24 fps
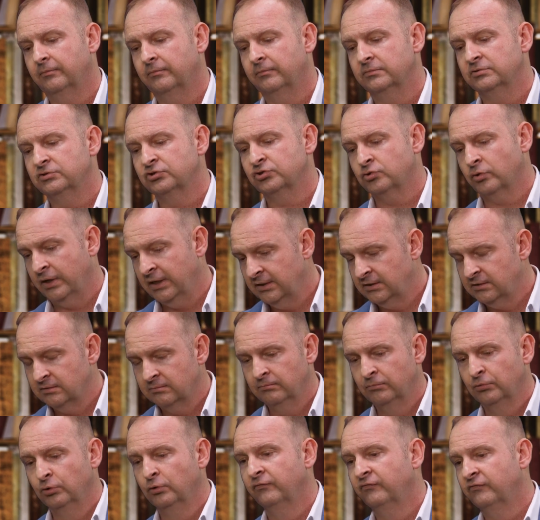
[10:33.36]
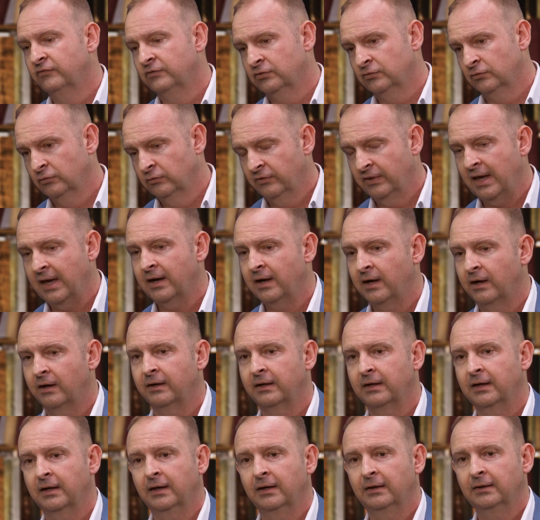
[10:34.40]
straight, moved to that
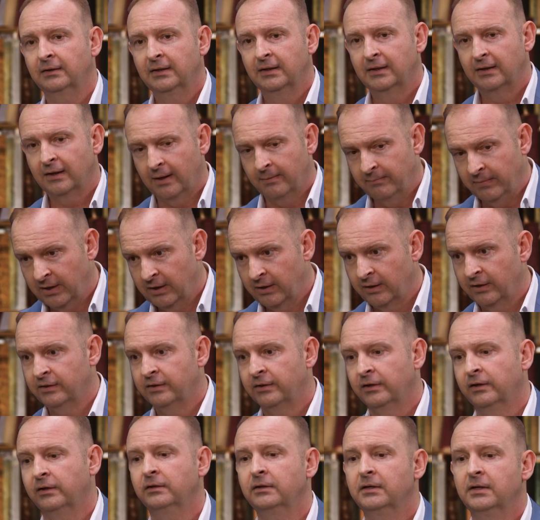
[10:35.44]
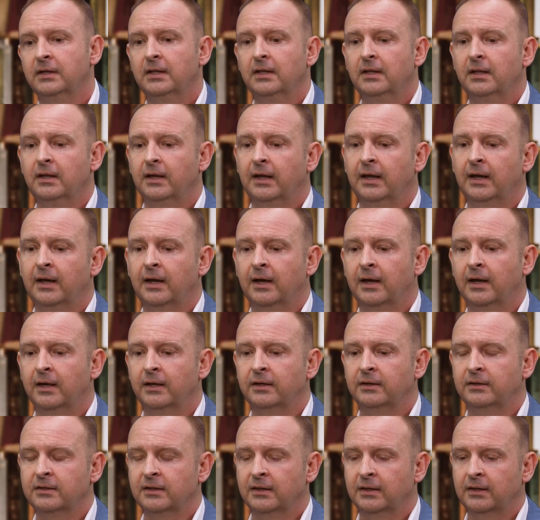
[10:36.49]
area. I married her.
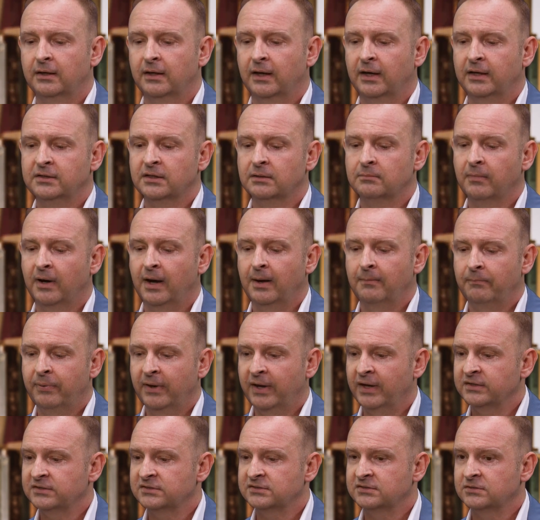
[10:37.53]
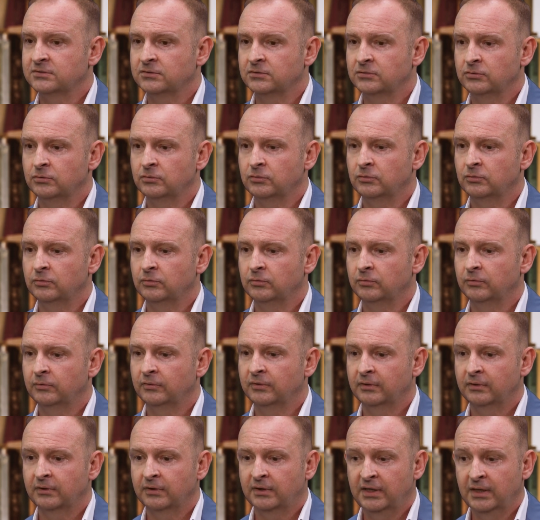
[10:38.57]
And then I did my best to
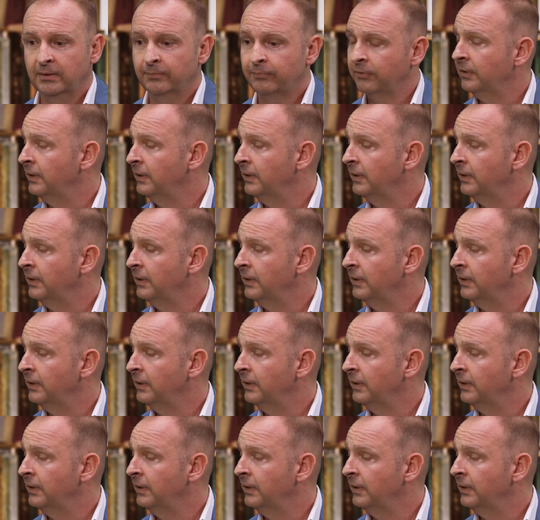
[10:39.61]
keep her